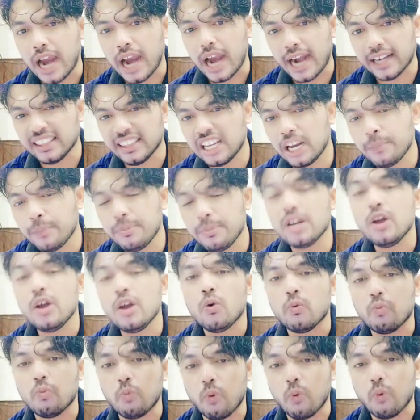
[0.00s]
and there have been
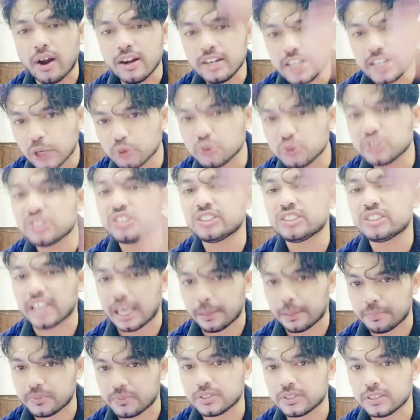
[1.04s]
1000
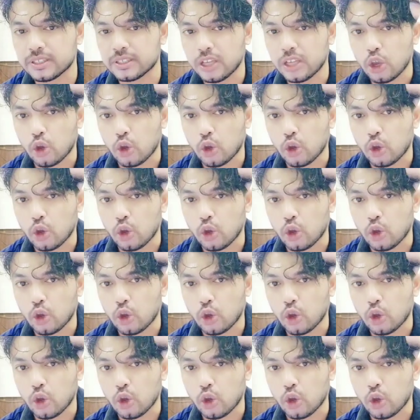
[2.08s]
steps.